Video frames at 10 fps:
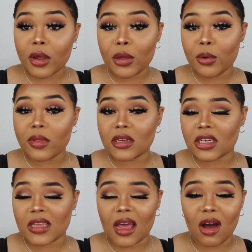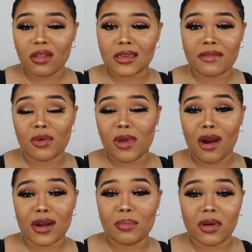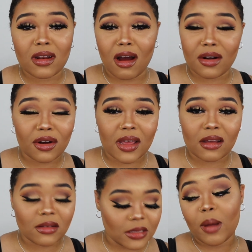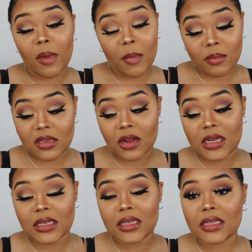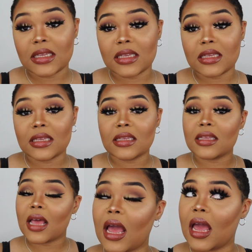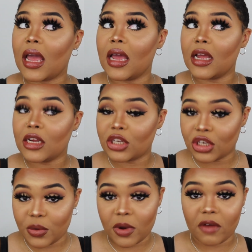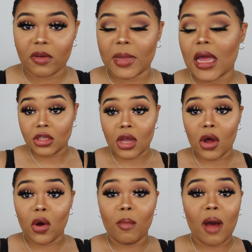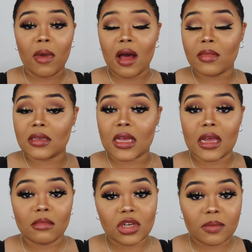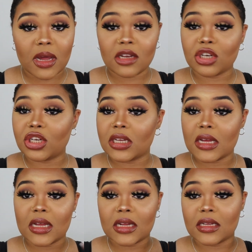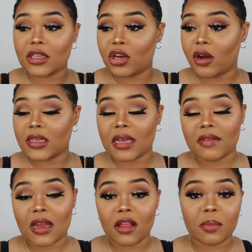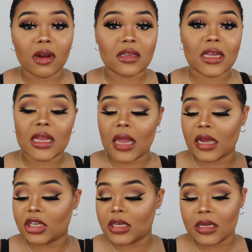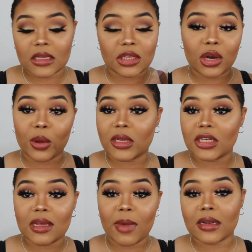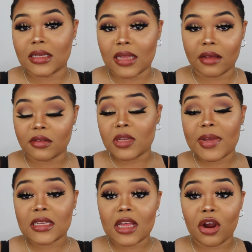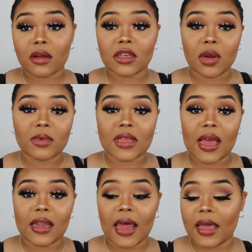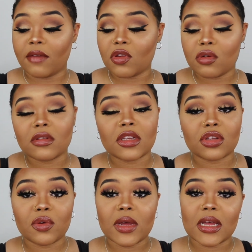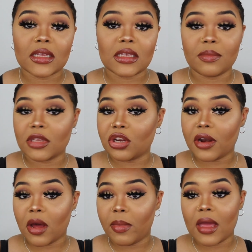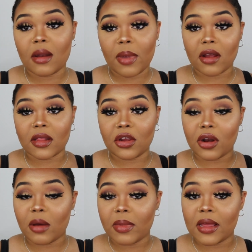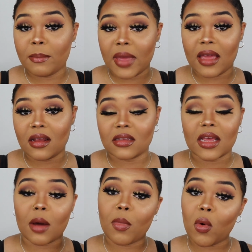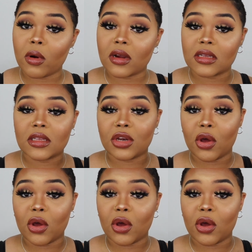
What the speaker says: you than just like all the stuff that we already put on our nails. But my mama saw this and she went off on me. So my mom is a chemistry major. She is, a safety and health person. Like she is, she about this life. So basically her concern was that like if you use this glue, it could seep into your nail bed. Apparently your nail bed is like a porous,